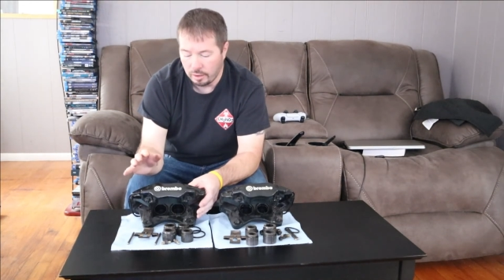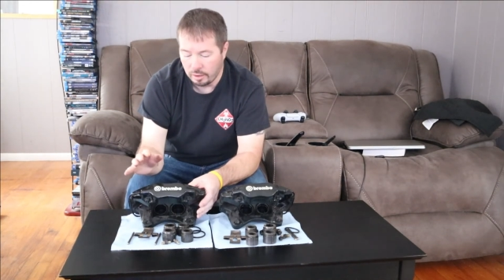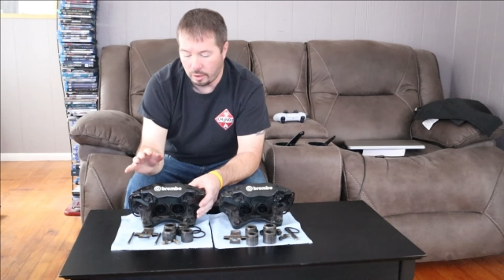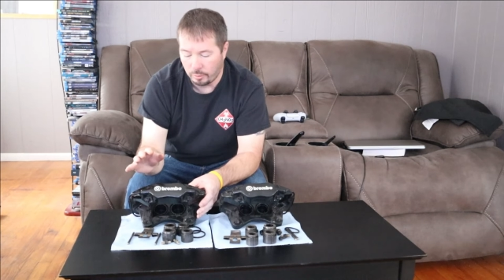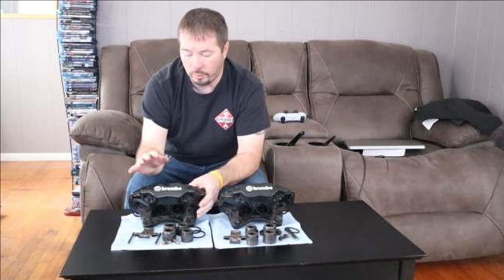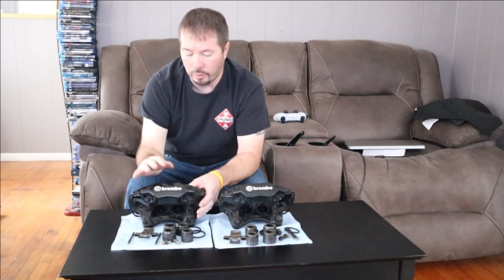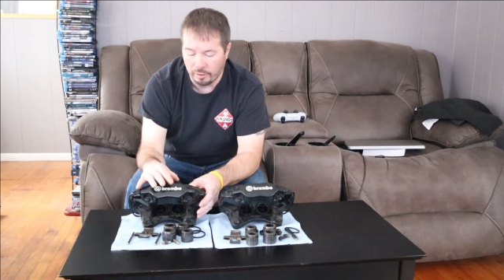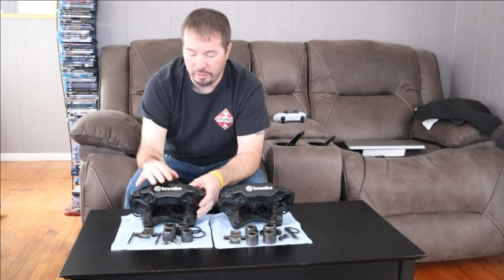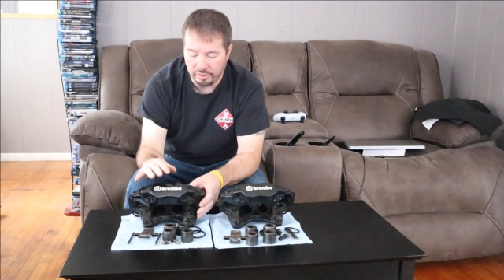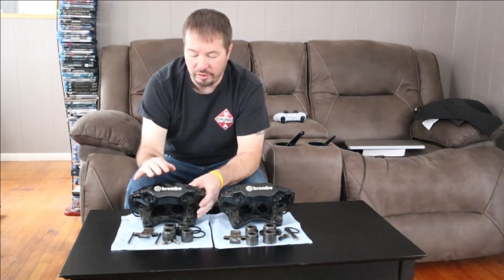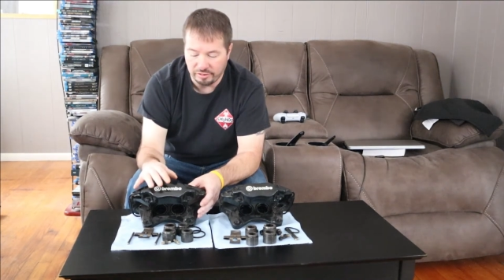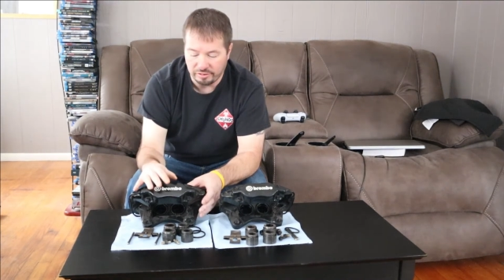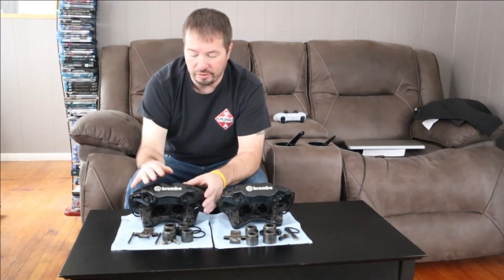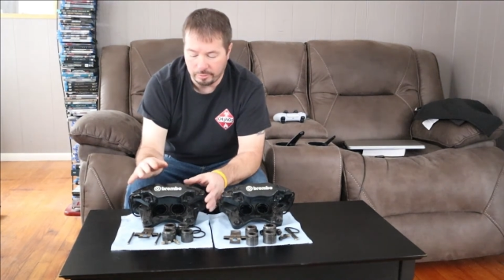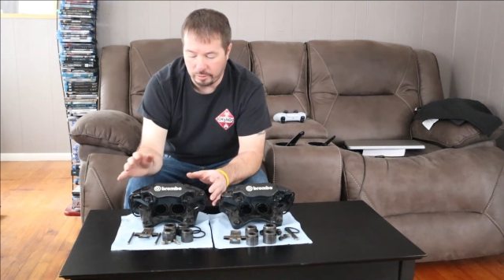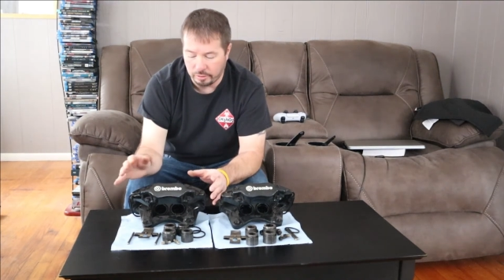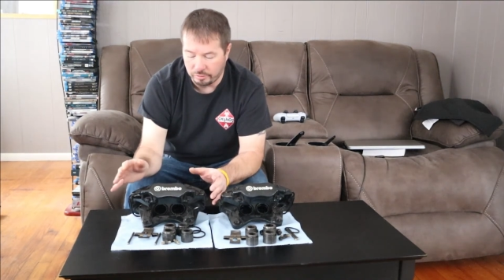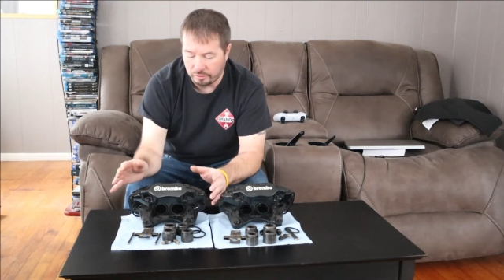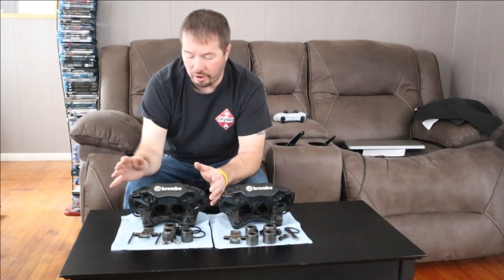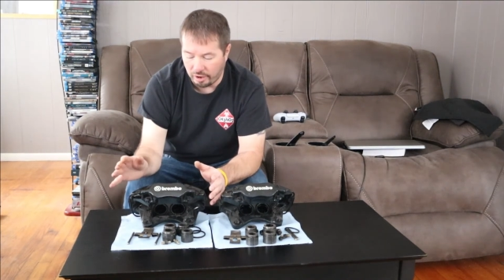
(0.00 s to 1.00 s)
I want these to
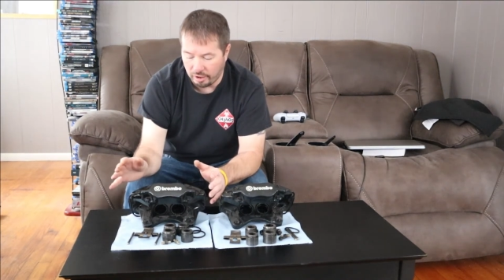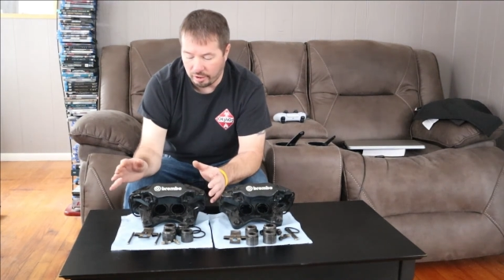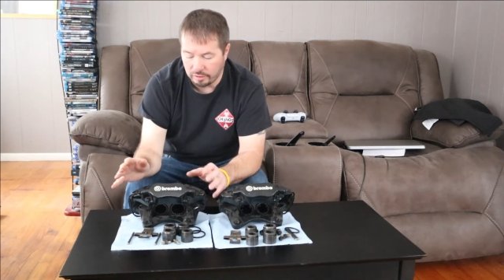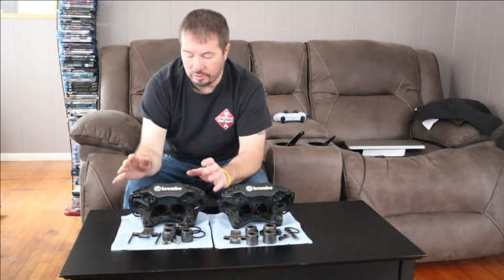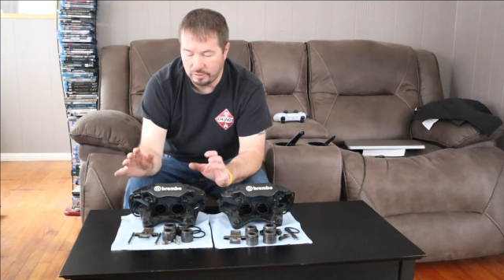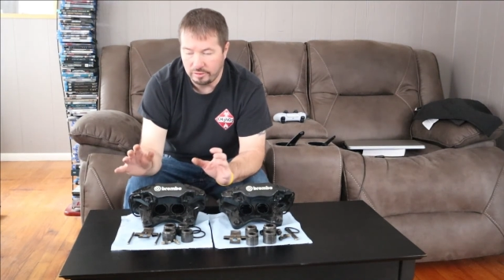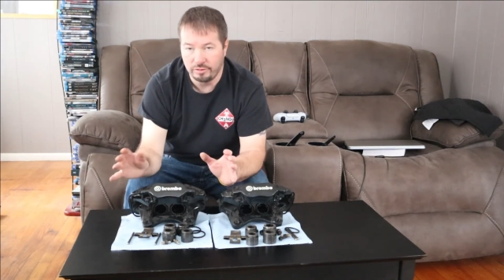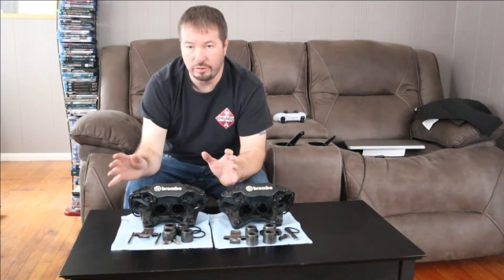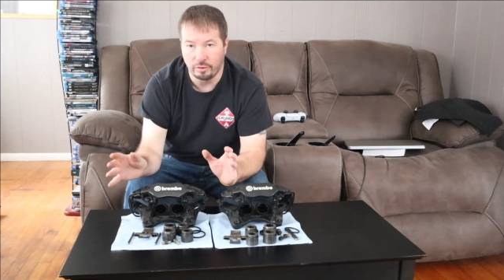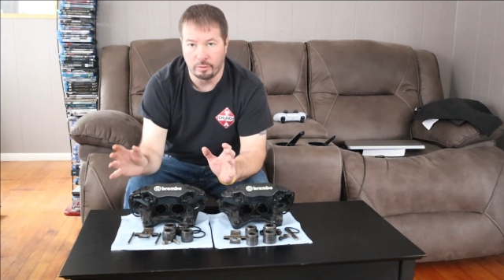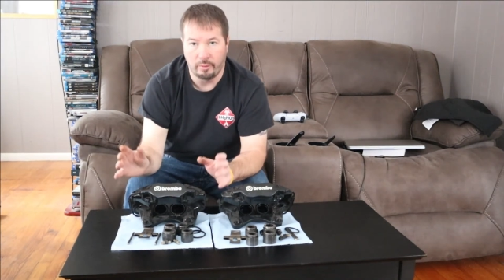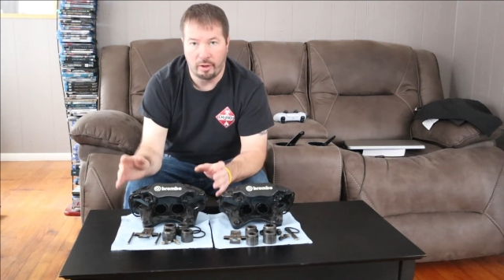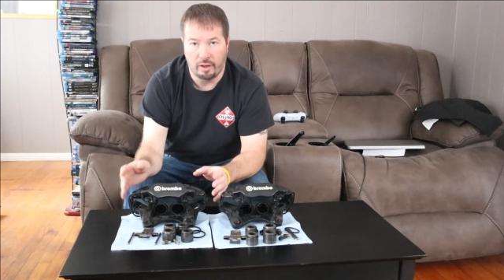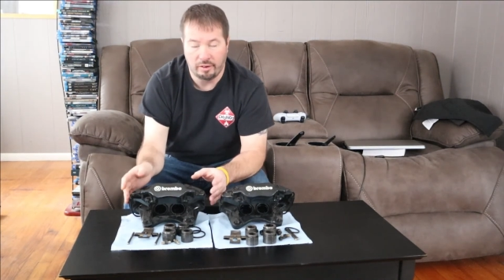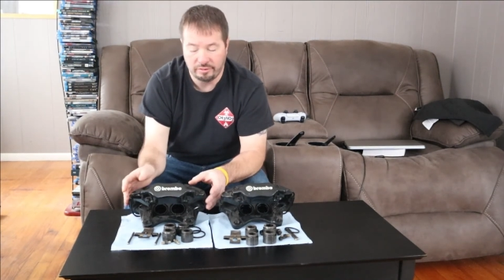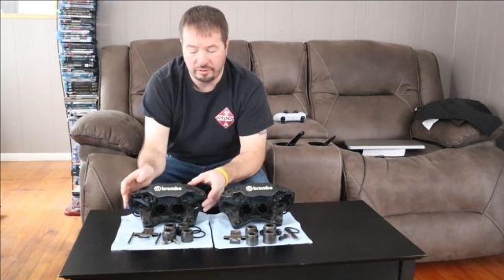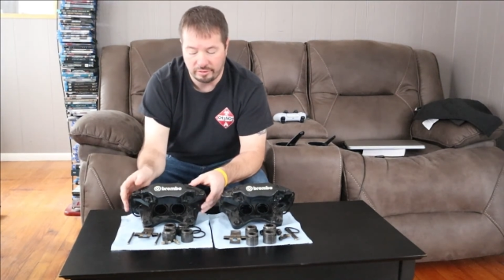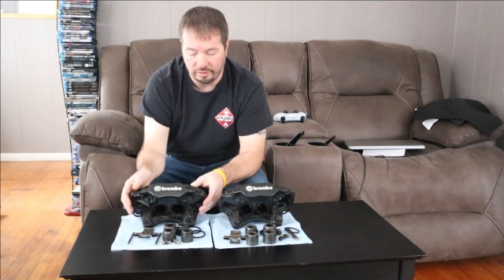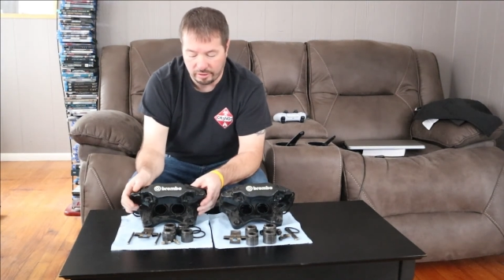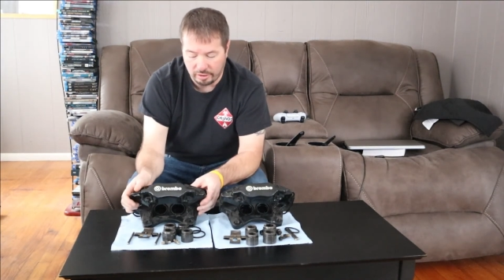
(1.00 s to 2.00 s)
be red so it
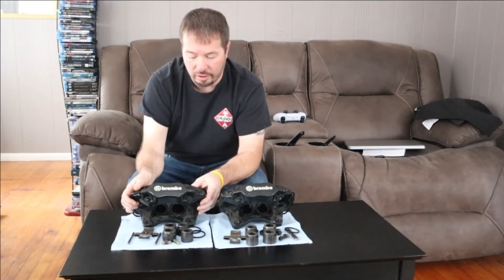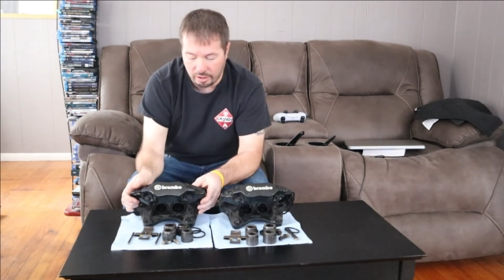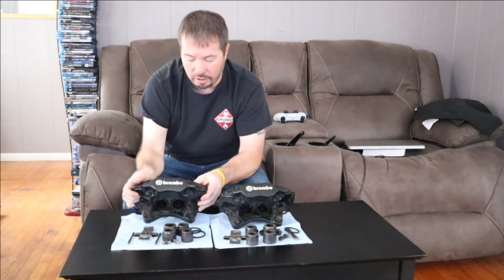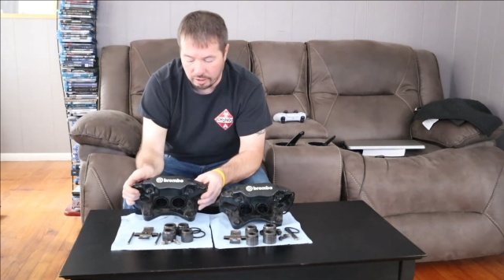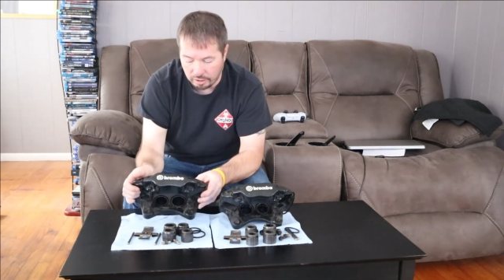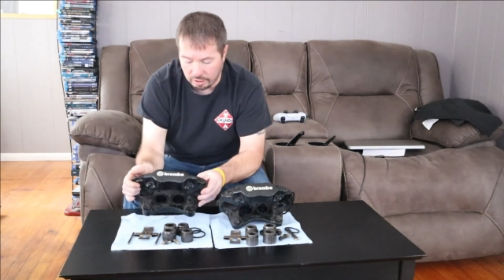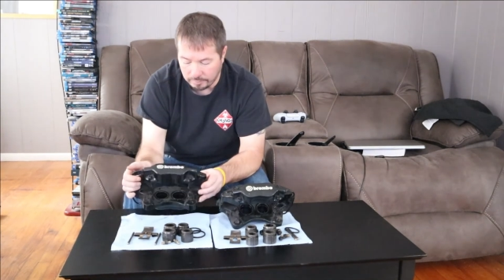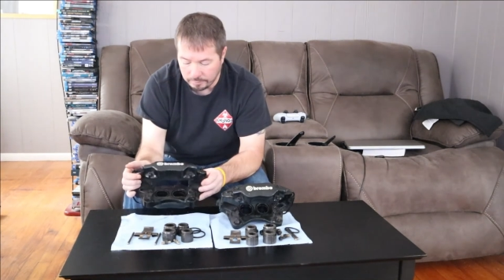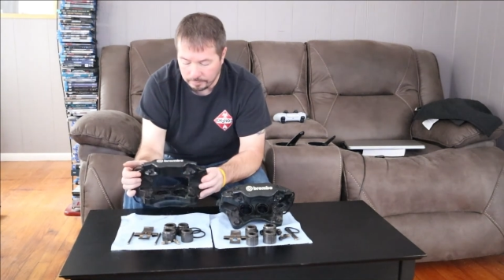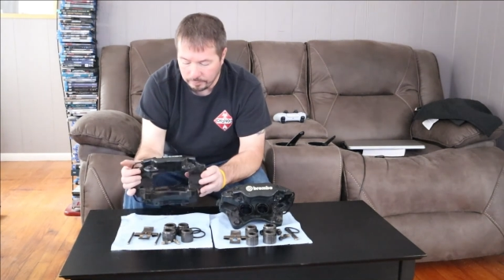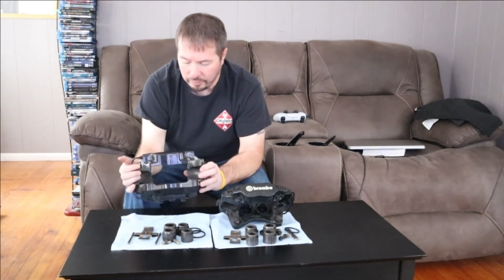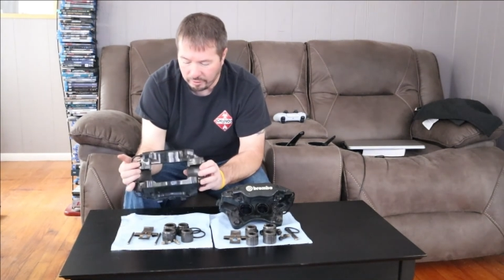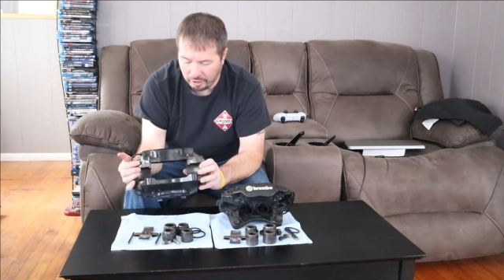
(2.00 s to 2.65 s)
matches the car.